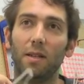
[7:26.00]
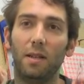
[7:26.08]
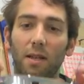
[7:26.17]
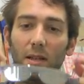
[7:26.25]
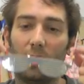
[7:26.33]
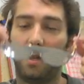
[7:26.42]

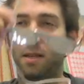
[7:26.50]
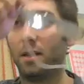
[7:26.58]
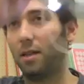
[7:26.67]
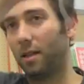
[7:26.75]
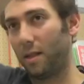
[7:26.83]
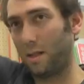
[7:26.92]
And that kit
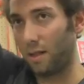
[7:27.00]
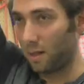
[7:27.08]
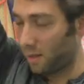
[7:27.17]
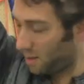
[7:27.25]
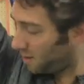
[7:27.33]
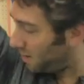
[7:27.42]

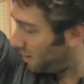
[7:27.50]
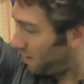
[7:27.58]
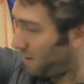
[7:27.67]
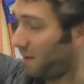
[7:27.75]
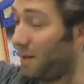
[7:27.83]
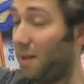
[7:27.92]
is, how much does that
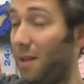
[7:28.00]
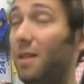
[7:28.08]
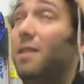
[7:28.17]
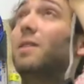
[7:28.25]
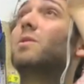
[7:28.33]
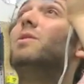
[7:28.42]
retail for?
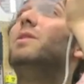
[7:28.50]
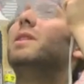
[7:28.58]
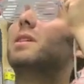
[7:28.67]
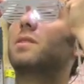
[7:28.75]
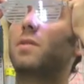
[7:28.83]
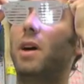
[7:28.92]
This one
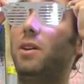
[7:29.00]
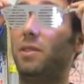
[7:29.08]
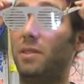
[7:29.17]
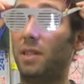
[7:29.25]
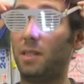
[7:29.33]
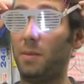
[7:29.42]
retails for
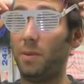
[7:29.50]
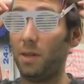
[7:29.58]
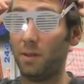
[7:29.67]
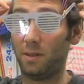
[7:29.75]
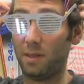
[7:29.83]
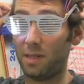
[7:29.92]

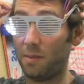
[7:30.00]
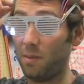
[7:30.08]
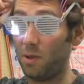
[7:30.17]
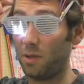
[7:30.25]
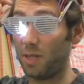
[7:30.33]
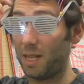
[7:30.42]
£160. It's our
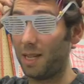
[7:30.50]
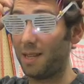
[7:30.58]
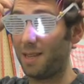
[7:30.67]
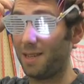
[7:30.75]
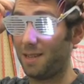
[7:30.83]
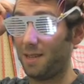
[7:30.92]
most
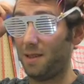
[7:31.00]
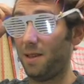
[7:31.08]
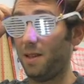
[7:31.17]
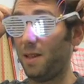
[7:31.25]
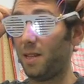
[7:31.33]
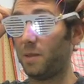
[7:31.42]

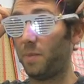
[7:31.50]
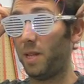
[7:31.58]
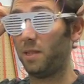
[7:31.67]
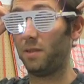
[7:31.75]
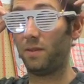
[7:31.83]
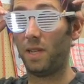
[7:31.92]

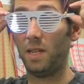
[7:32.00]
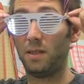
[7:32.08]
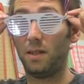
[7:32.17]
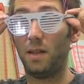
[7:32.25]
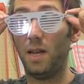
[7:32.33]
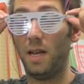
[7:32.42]
expensive
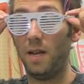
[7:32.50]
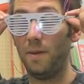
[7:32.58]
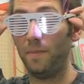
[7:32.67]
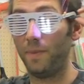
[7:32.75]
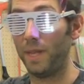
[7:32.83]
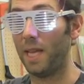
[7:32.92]
kit.
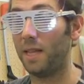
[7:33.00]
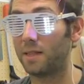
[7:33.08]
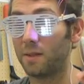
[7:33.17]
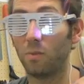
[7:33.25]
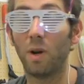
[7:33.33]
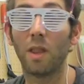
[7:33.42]

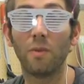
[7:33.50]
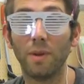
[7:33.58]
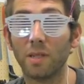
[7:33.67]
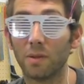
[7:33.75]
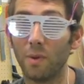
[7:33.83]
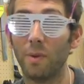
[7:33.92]
It's one of the
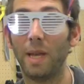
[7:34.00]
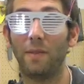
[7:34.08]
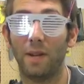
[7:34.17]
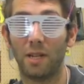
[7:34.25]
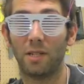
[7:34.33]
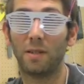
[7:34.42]
reasons why we
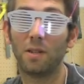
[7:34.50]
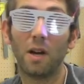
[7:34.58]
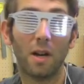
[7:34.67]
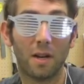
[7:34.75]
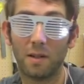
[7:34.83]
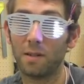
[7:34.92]
haven't actually
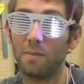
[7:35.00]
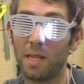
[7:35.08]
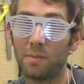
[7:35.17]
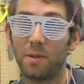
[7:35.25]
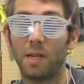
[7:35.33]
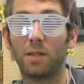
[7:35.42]
gone into
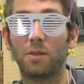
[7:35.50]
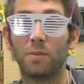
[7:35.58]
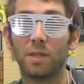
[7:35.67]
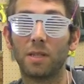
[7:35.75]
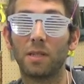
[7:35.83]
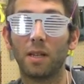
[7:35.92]
mass production
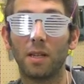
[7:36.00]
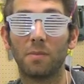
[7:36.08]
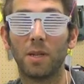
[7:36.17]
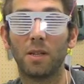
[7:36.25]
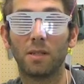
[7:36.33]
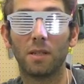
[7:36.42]
with this thing, is
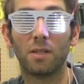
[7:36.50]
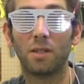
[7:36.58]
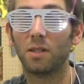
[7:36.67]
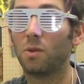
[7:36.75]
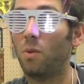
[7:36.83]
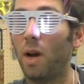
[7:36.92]
because it's
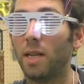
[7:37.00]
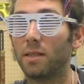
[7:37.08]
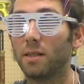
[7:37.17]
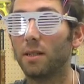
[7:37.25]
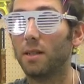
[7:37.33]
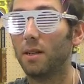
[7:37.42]
just quite